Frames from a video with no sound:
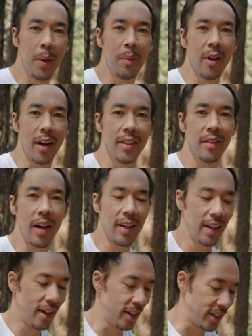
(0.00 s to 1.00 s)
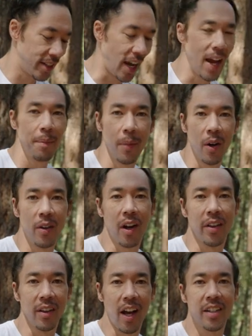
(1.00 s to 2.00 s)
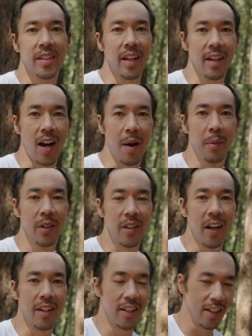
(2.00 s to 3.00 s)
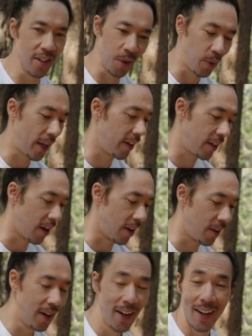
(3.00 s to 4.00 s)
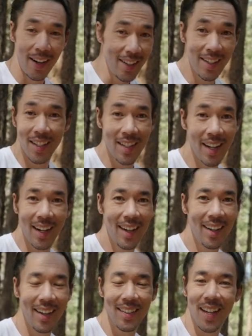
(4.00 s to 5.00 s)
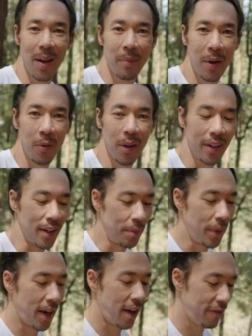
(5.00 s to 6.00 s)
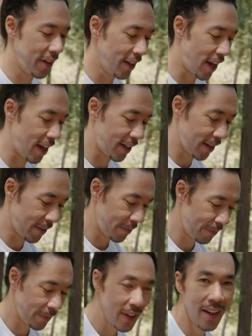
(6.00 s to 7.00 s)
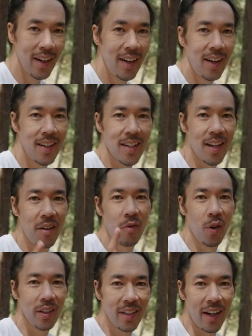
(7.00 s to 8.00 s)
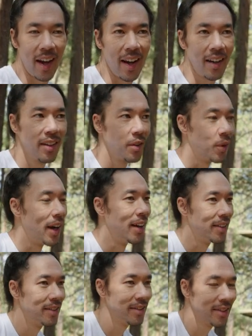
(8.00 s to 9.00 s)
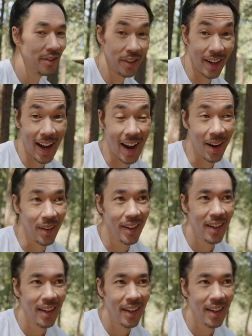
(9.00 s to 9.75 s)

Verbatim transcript: be productive out here, type mode on the Logitech Combo Touch is the way to go. Let's just sit here and typing and working. But I feel like it's enough work today, well, for now.